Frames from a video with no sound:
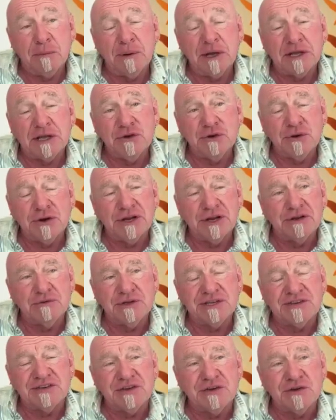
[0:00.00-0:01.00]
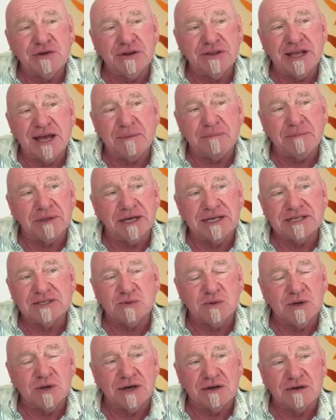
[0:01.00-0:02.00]
Well, but you see, you're in that
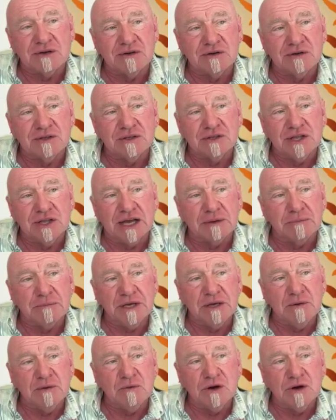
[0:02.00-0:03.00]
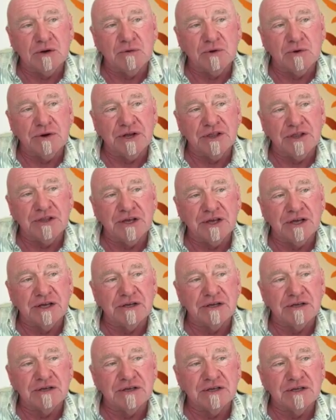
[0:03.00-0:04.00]
place where, like me, where we're in
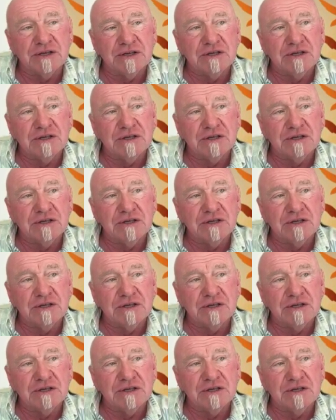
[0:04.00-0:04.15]
that